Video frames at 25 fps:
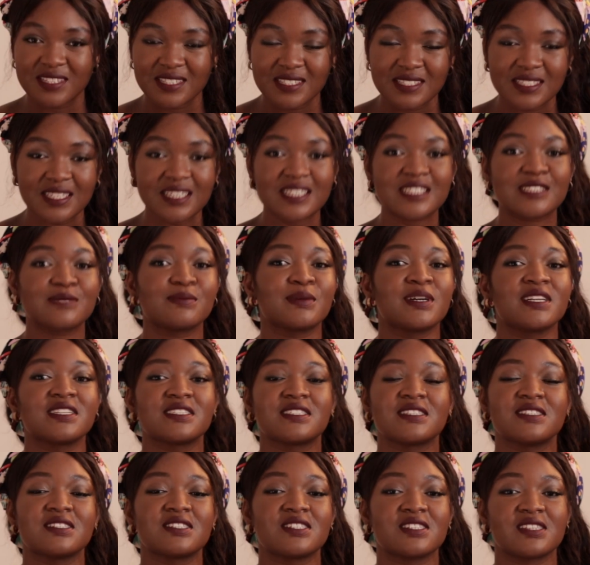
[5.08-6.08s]
6
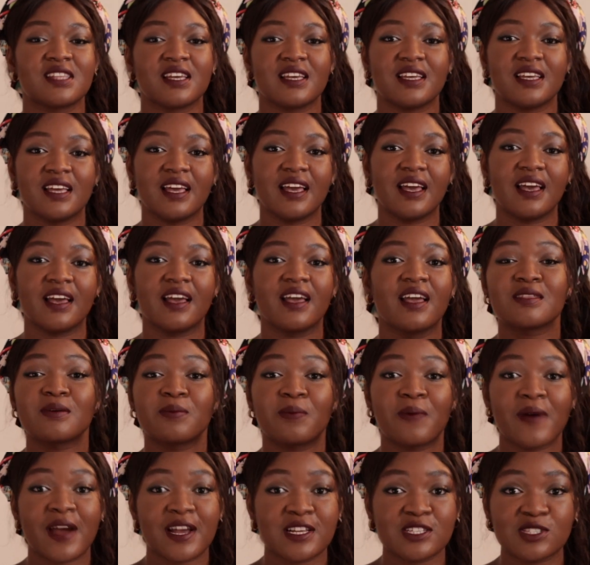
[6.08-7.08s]
months into the year, the
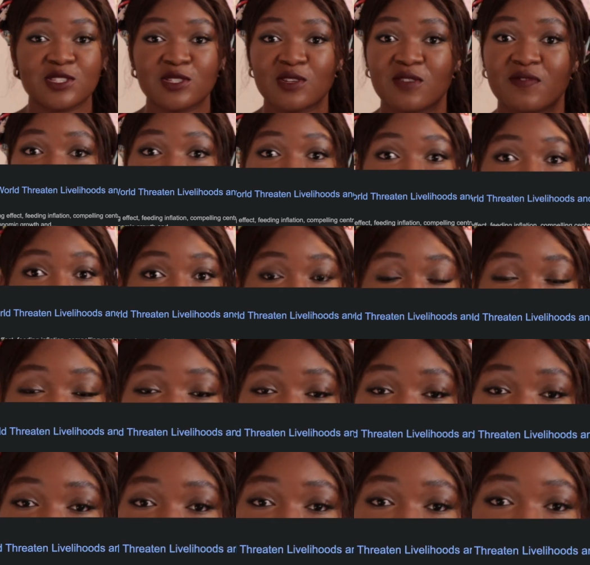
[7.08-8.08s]
prices of
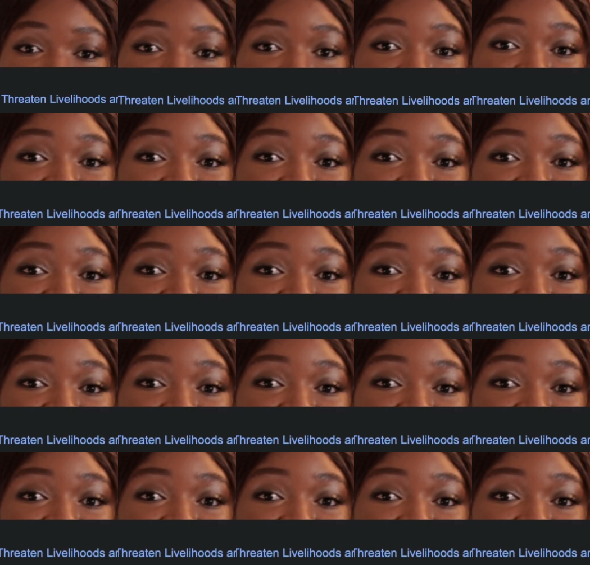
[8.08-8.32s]
items,